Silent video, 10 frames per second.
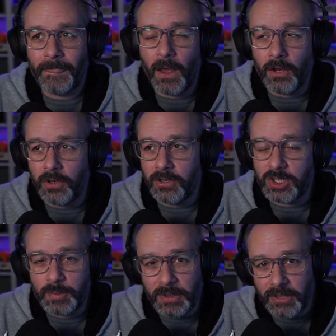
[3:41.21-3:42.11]
a good
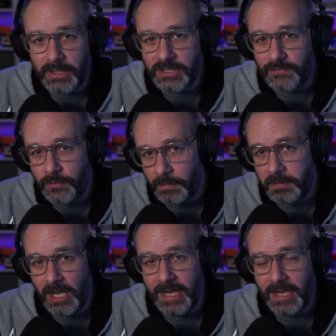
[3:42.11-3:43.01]
experience for
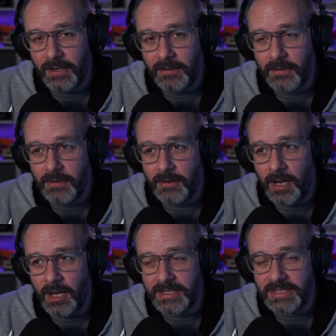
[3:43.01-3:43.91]
playing
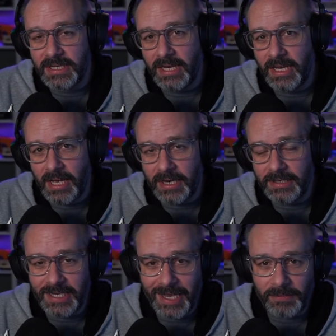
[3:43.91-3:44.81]
uh, Stadia on a
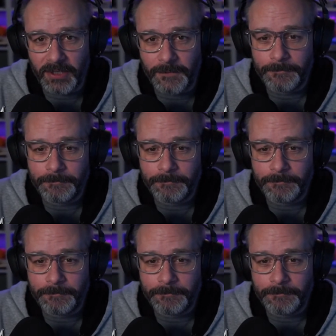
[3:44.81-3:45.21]
tablet